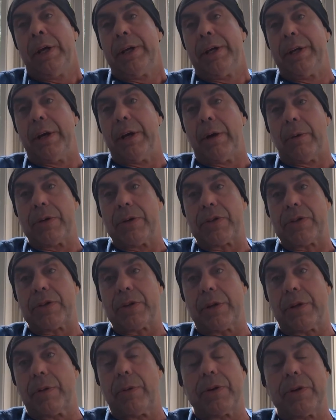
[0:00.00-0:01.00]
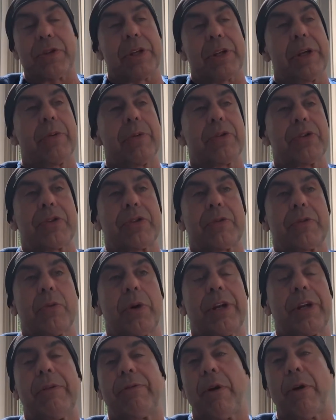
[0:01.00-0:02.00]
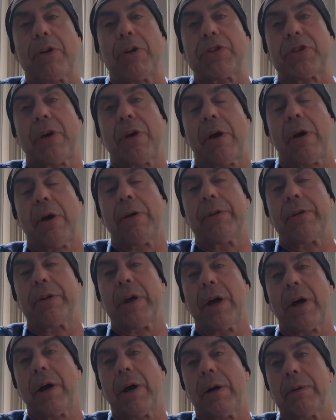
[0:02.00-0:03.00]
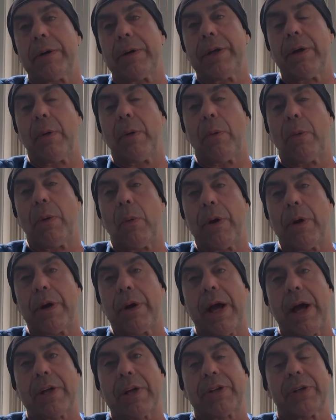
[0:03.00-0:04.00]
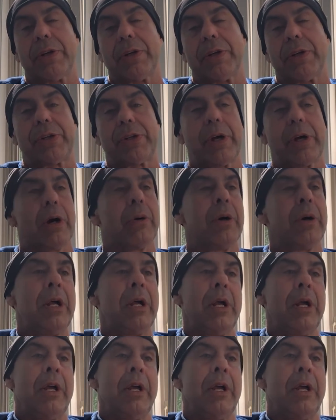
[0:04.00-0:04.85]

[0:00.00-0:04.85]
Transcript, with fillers: You know, it was he was when he first turned uh, you know won a national show.